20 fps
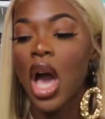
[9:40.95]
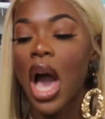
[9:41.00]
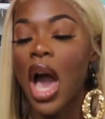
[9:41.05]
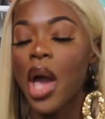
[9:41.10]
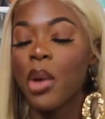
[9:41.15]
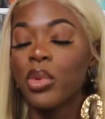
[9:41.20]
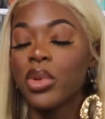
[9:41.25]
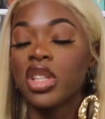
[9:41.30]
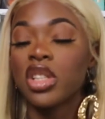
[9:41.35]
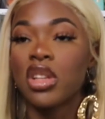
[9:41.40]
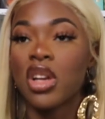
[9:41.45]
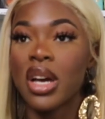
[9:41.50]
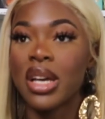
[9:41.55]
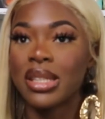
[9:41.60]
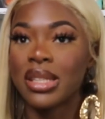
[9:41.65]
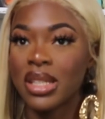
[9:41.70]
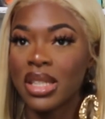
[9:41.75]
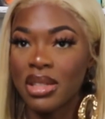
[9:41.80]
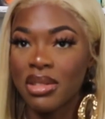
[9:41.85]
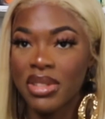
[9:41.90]
I want to start a
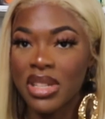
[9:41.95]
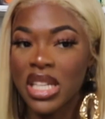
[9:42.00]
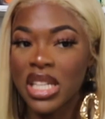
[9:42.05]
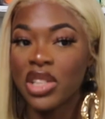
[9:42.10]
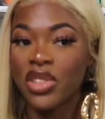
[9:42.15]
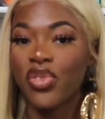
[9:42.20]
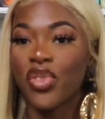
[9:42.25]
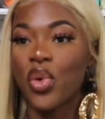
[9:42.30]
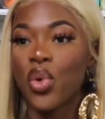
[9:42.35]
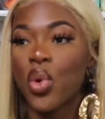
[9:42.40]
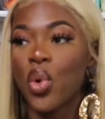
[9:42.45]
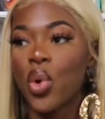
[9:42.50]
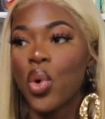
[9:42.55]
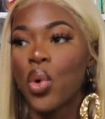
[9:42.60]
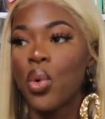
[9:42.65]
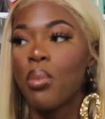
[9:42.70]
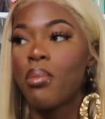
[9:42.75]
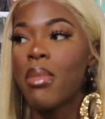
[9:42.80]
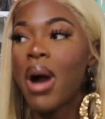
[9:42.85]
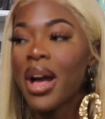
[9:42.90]
series
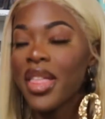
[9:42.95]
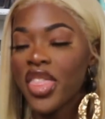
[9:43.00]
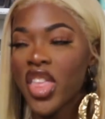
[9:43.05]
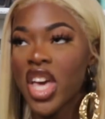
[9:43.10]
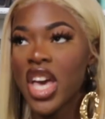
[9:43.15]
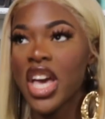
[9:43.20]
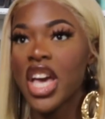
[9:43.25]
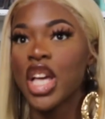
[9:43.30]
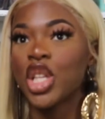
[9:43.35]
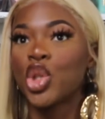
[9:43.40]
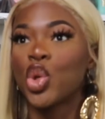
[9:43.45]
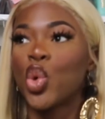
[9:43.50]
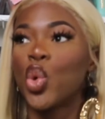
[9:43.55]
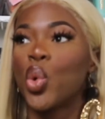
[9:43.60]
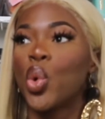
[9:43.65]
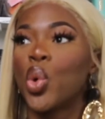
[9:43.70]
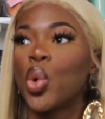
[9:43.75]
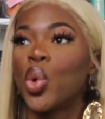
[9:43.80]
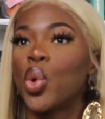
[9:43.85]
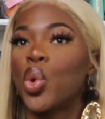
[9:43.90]
for mothers
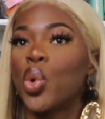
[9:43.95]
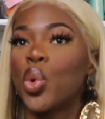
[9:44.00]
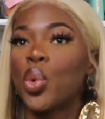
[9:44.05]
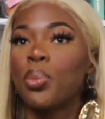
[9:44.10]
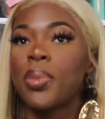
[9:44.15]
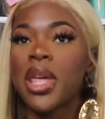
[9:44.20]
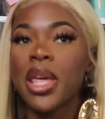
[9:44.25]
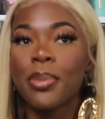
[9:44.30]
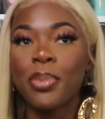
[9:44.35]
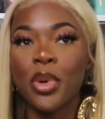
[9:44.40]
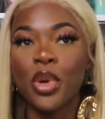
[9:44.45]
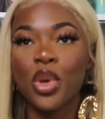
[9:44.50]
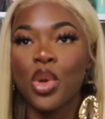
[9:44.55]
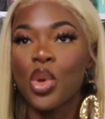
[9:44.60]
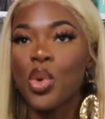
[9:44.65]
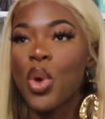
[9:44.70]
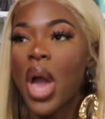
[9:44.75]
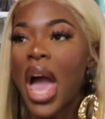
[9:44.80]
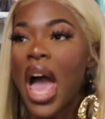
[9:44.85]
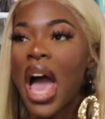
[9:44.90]
or people
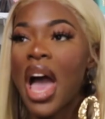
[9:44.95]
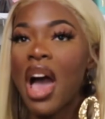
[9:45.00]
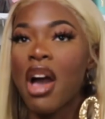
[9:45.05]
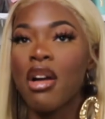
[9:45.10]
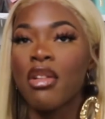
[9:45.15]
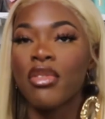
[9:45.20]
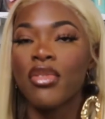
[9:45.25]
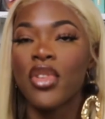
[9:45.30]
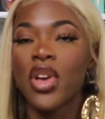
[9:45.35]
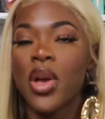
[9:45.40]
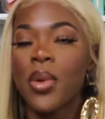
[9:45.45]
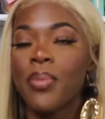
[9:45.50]
who have